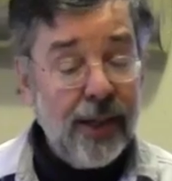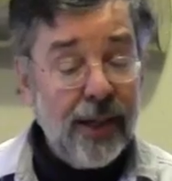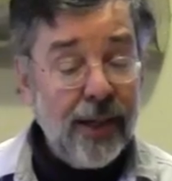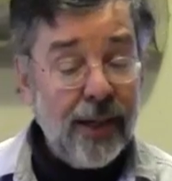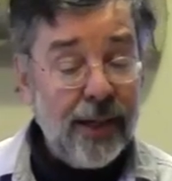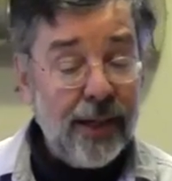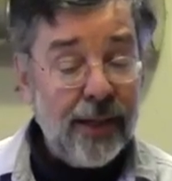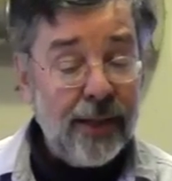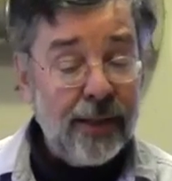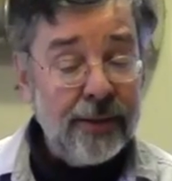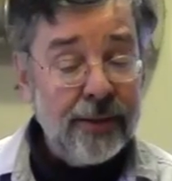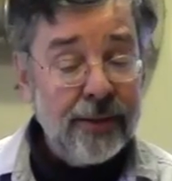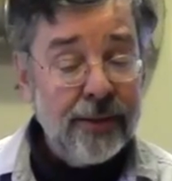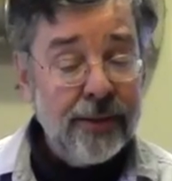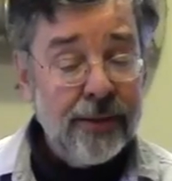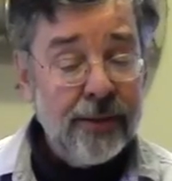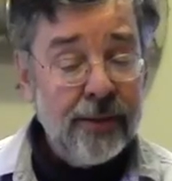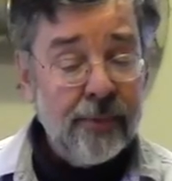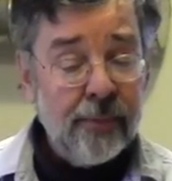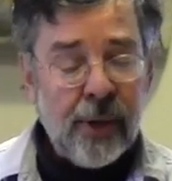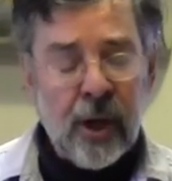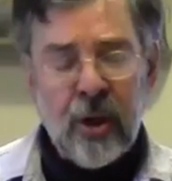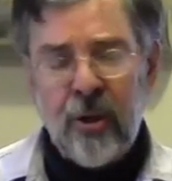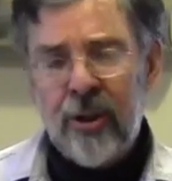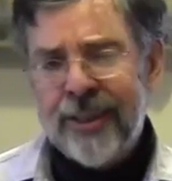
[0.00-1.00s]

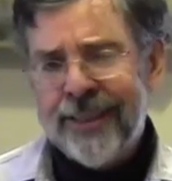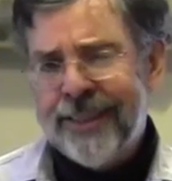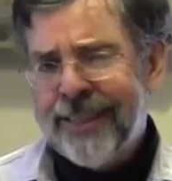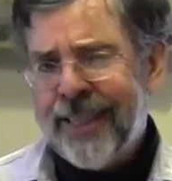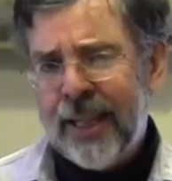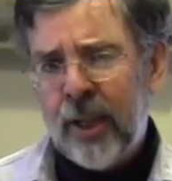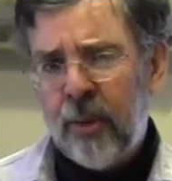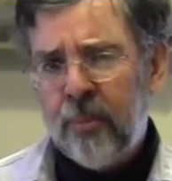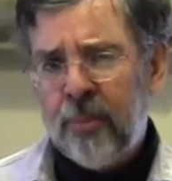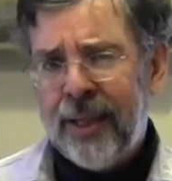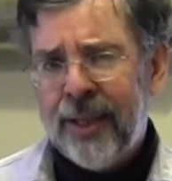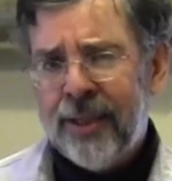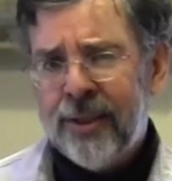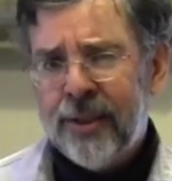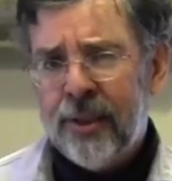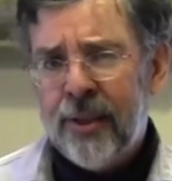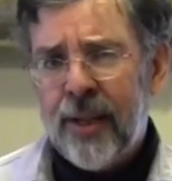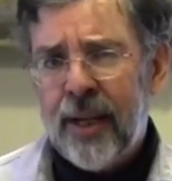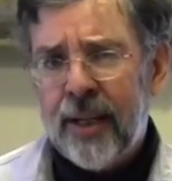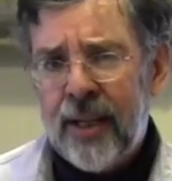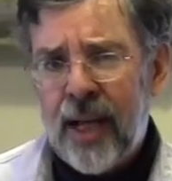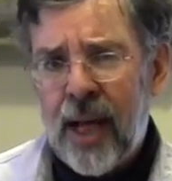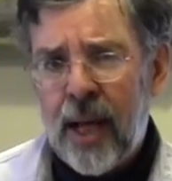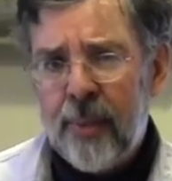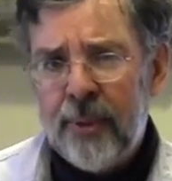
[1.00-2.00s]
Apparently dado blades are
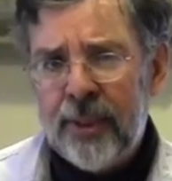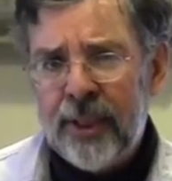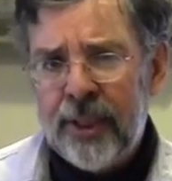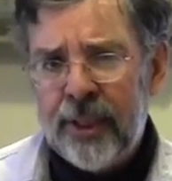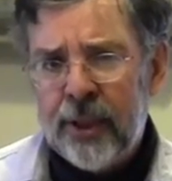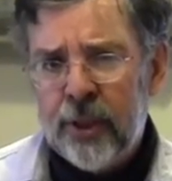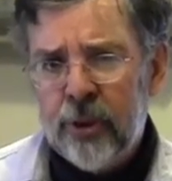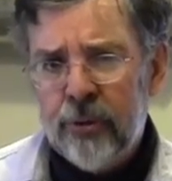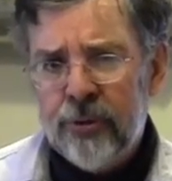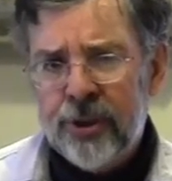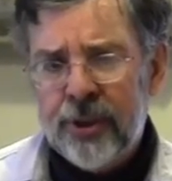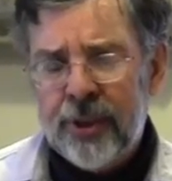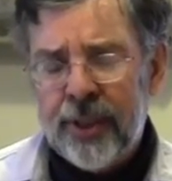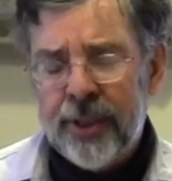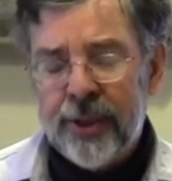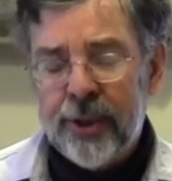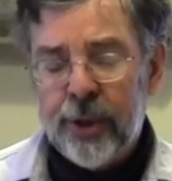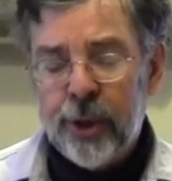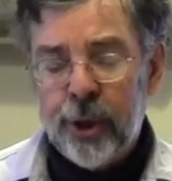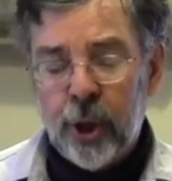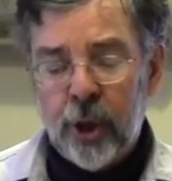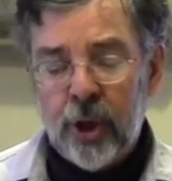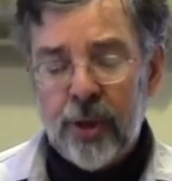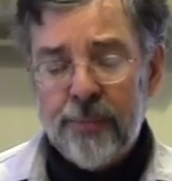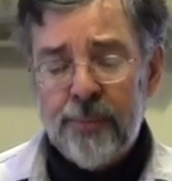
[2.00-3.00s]
not commonly used in
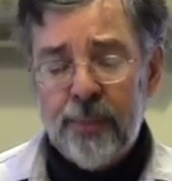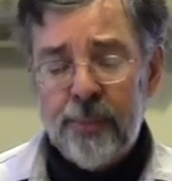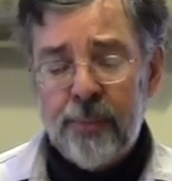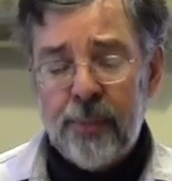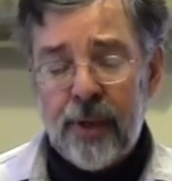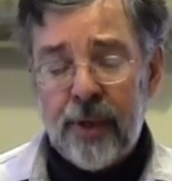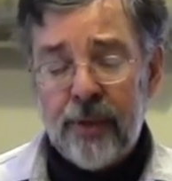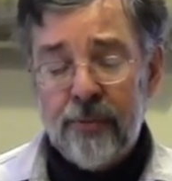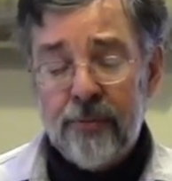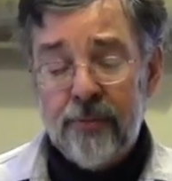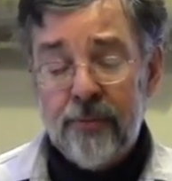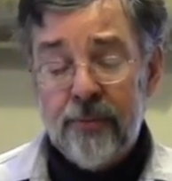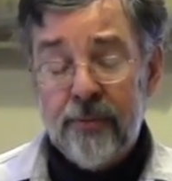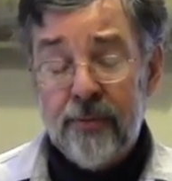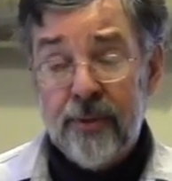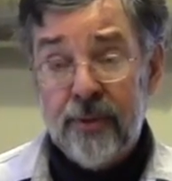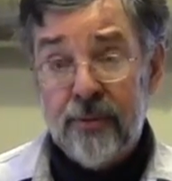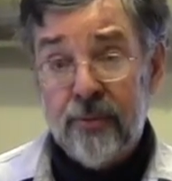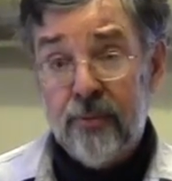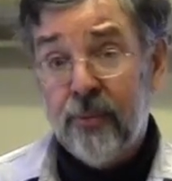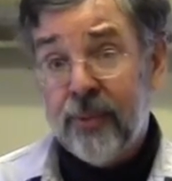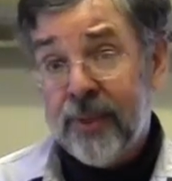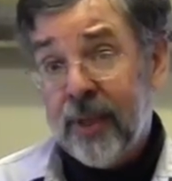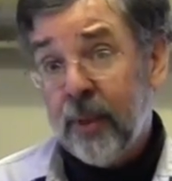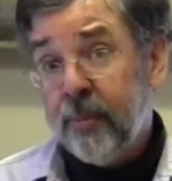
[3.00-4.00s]
Europe, but
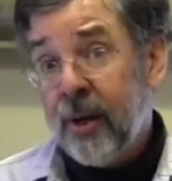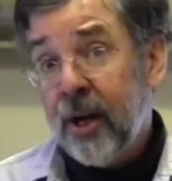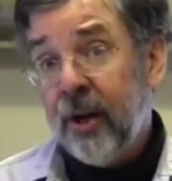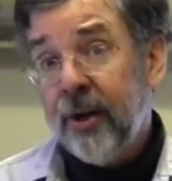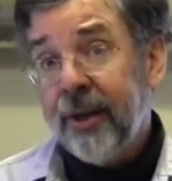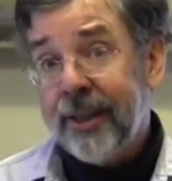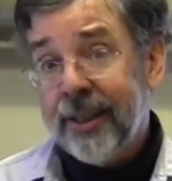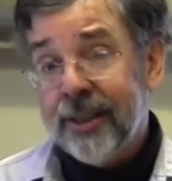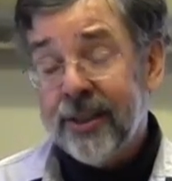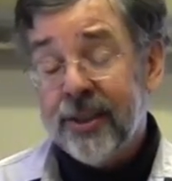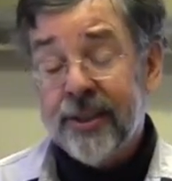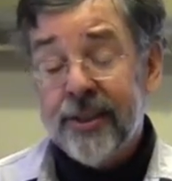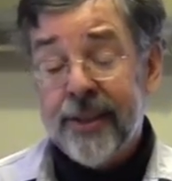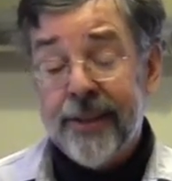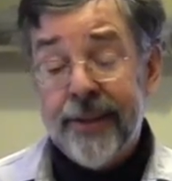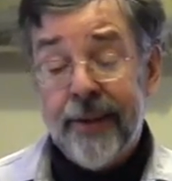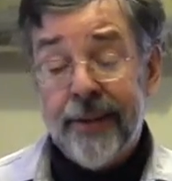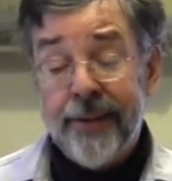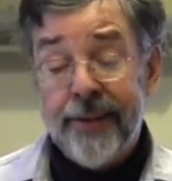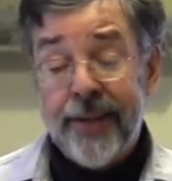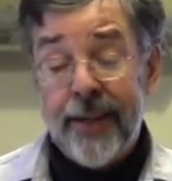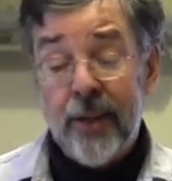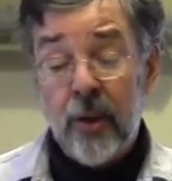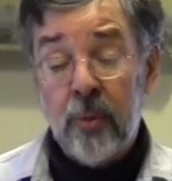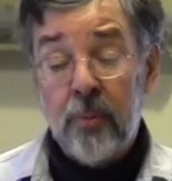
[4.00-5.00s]
we Americans need
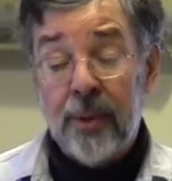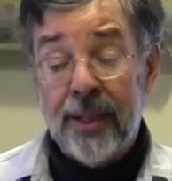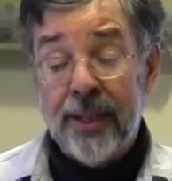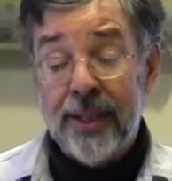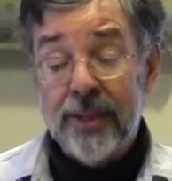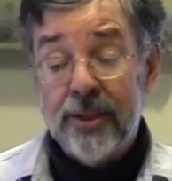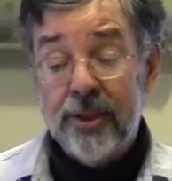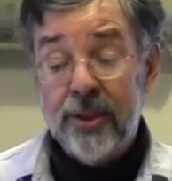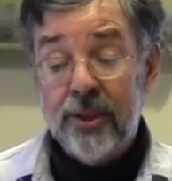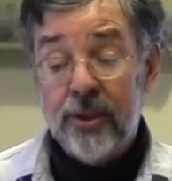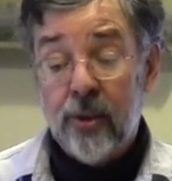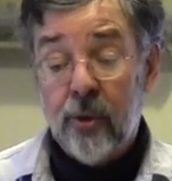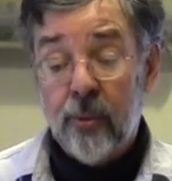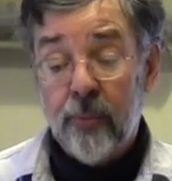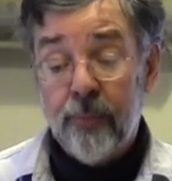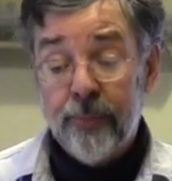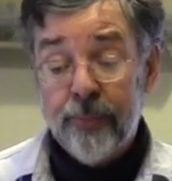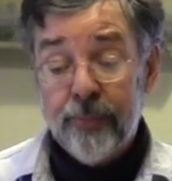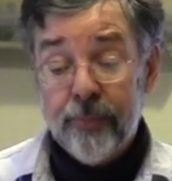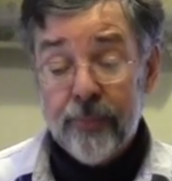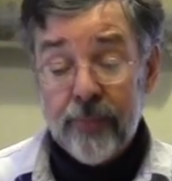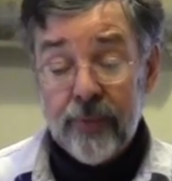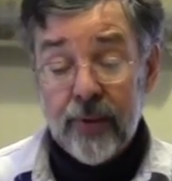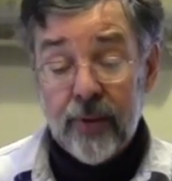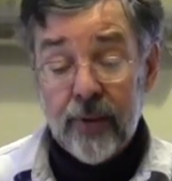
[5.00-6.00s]
our dado blades, so
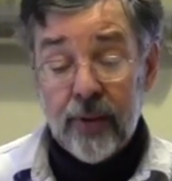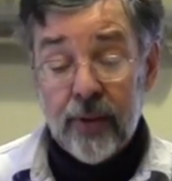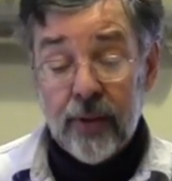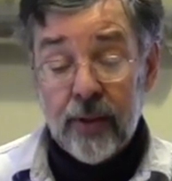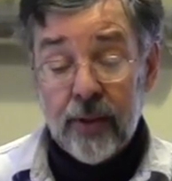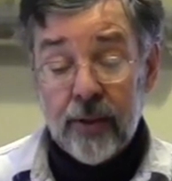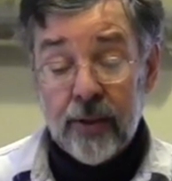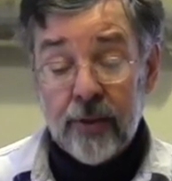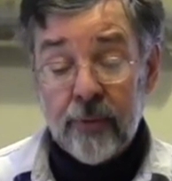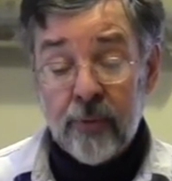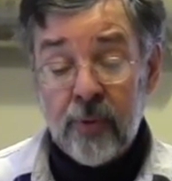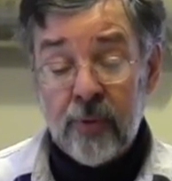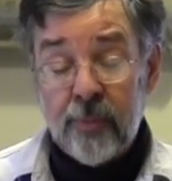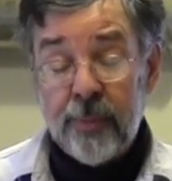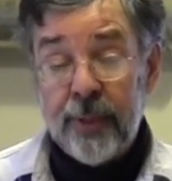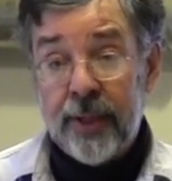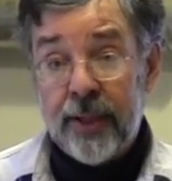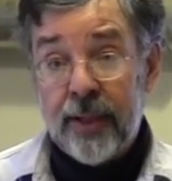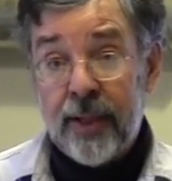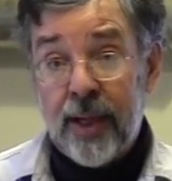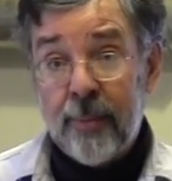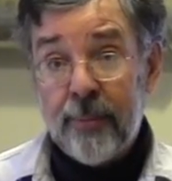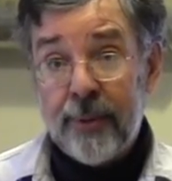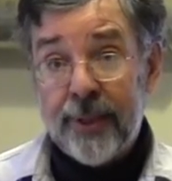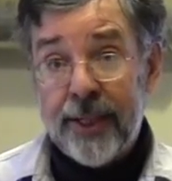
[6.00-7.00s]
we've been
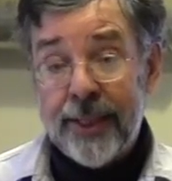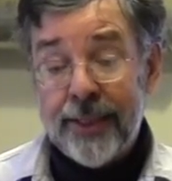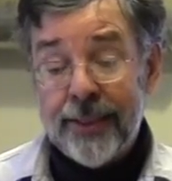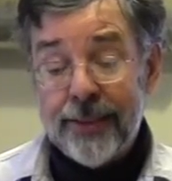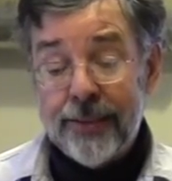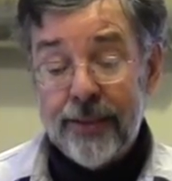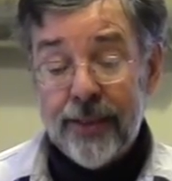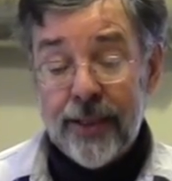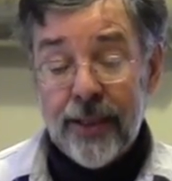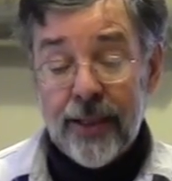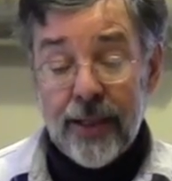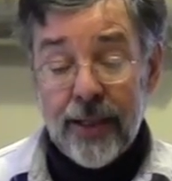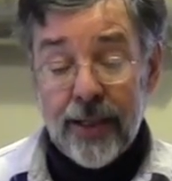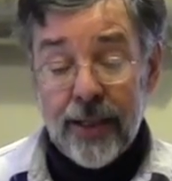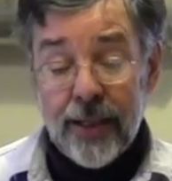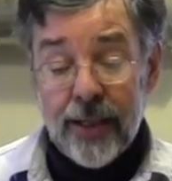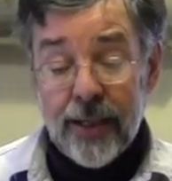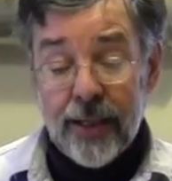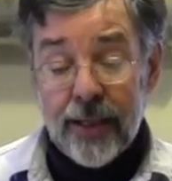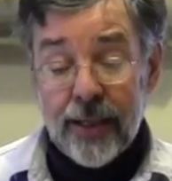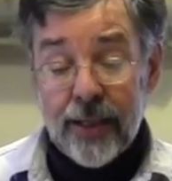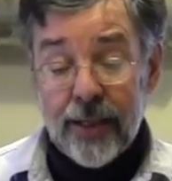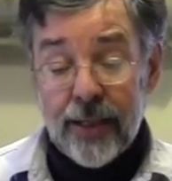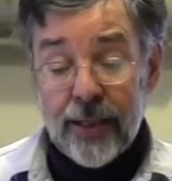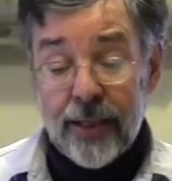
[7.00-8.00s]
accommodated.
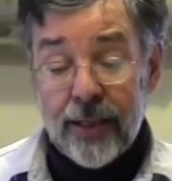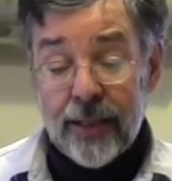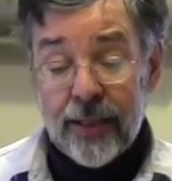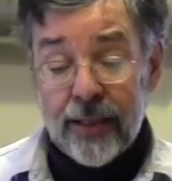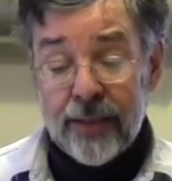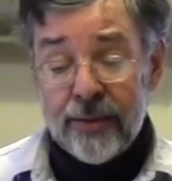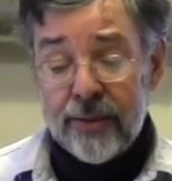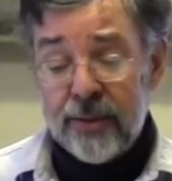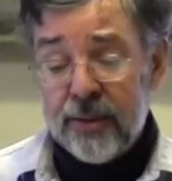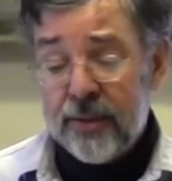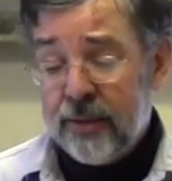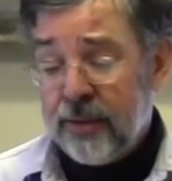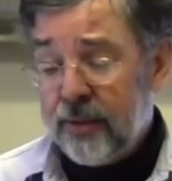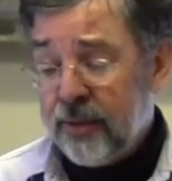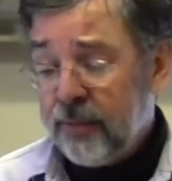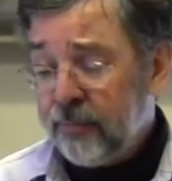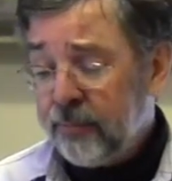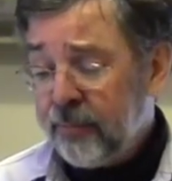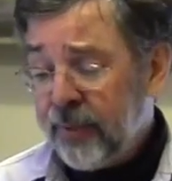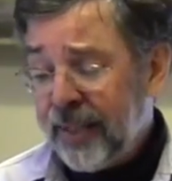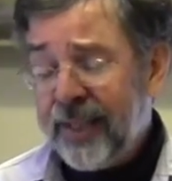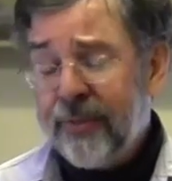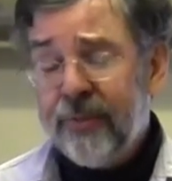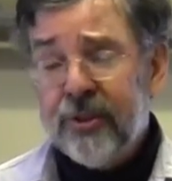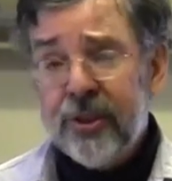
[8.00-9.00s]

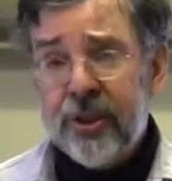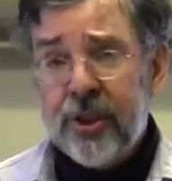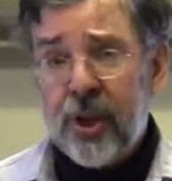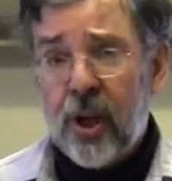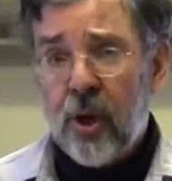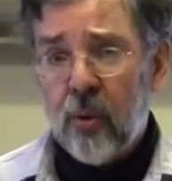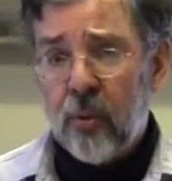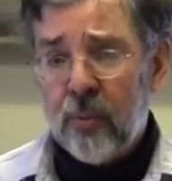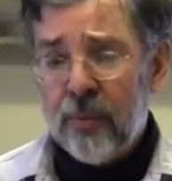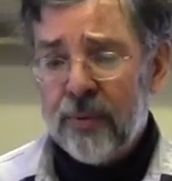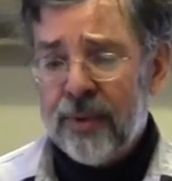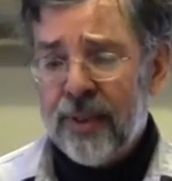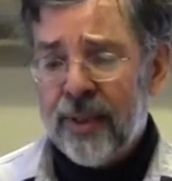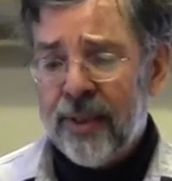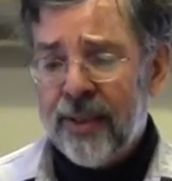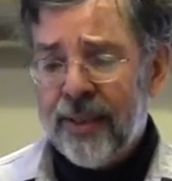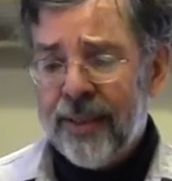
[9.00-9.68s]
But even so,